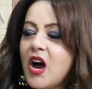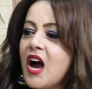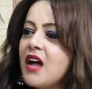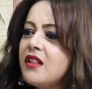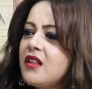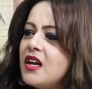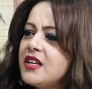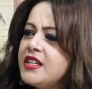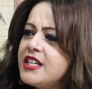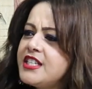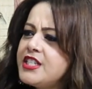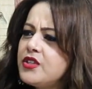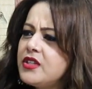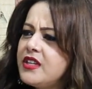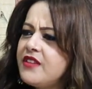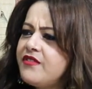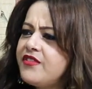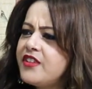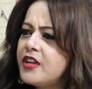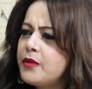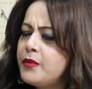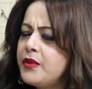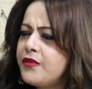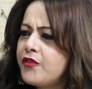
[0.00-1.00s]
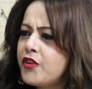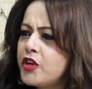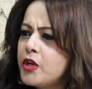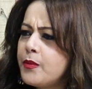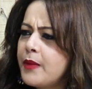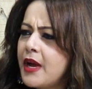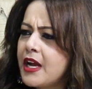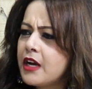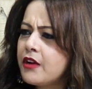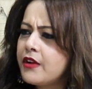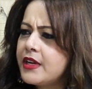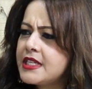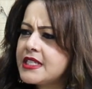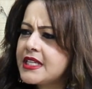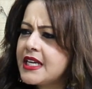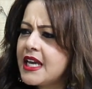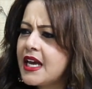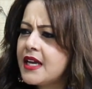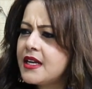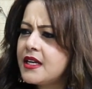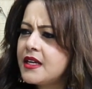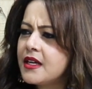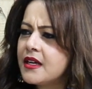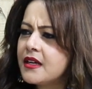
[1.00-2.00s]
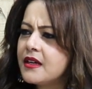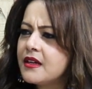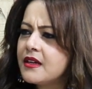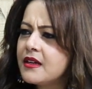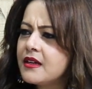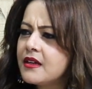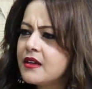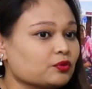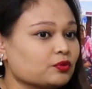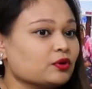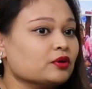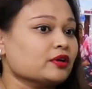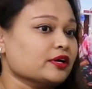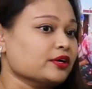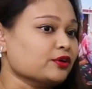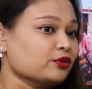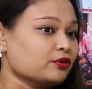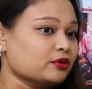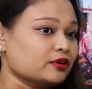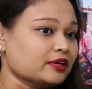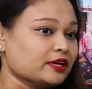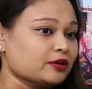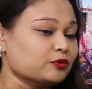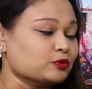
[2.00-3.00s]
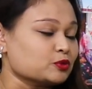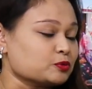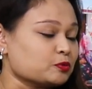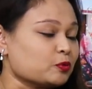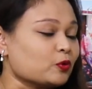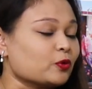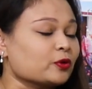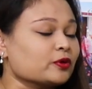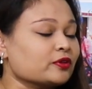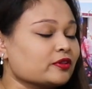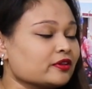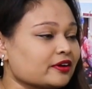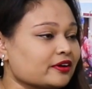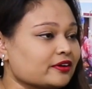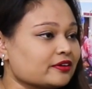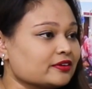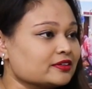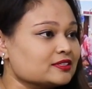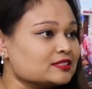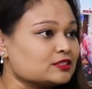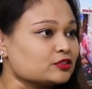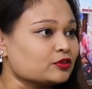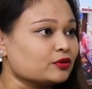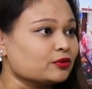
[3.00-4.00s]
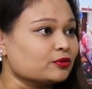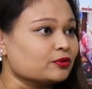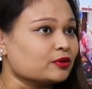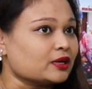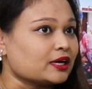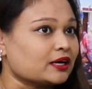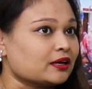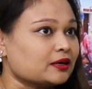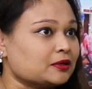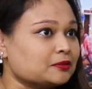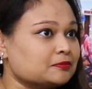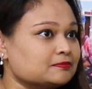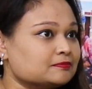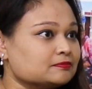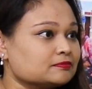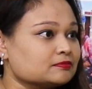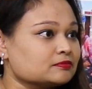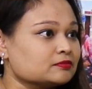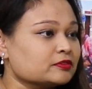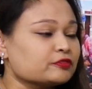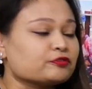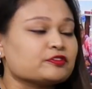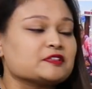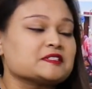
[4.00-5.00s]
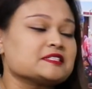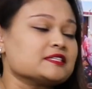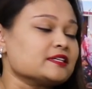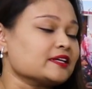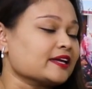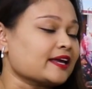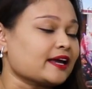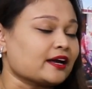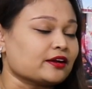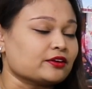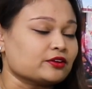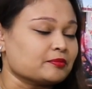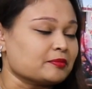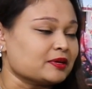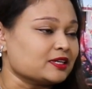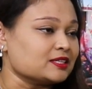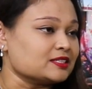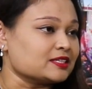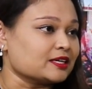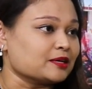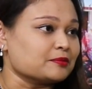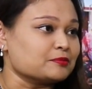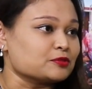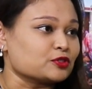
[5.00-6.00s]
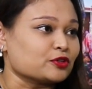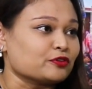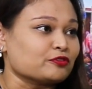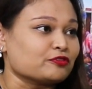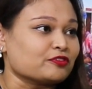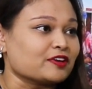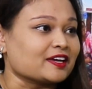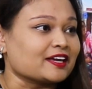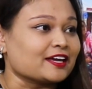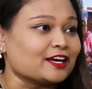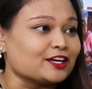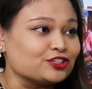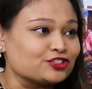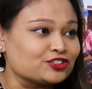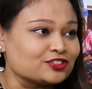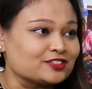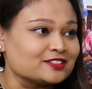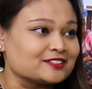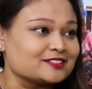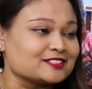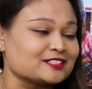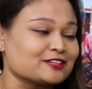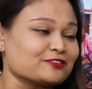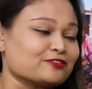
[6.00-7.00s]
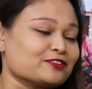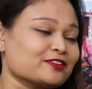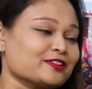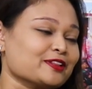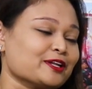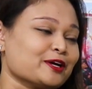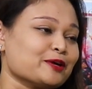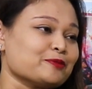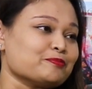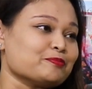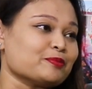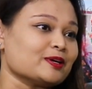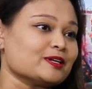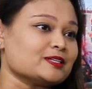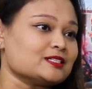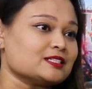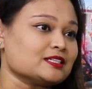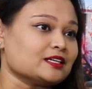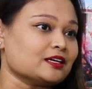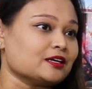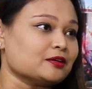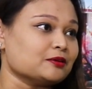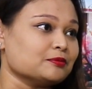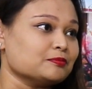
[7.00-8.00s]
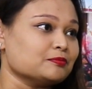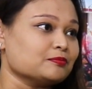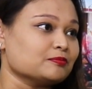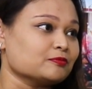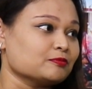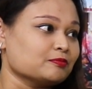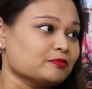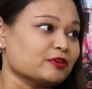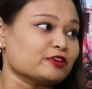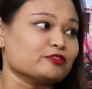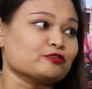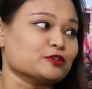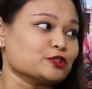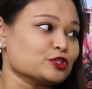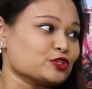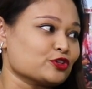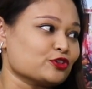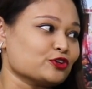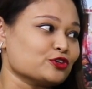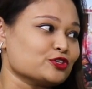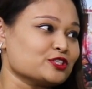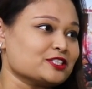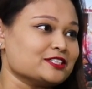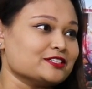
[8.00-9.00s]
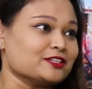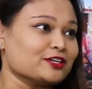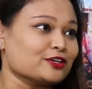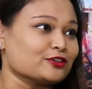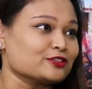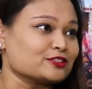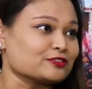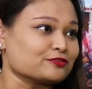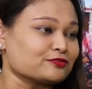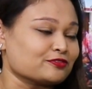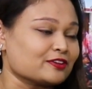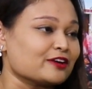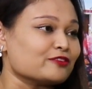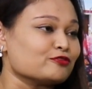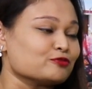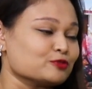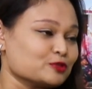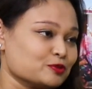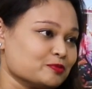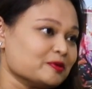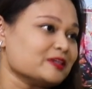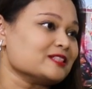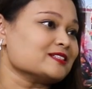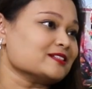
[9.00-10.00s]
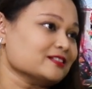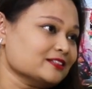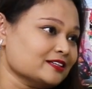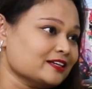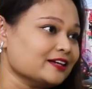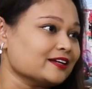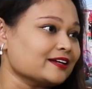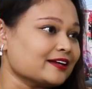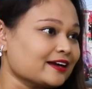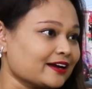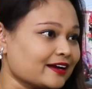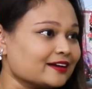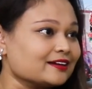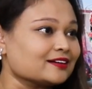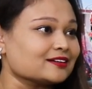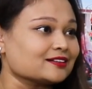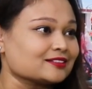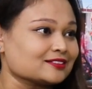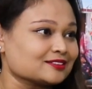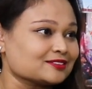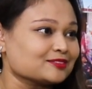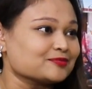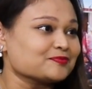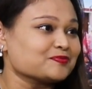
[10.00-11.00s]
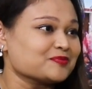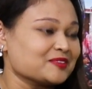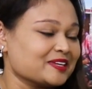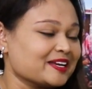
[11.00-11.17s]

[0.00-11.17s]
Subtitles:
how long did you live there before you migrated to Canada? Well, I was born there, and so visited Canada many times on vacation and stuff like that, but my first 13 years of life was basically in Guyana.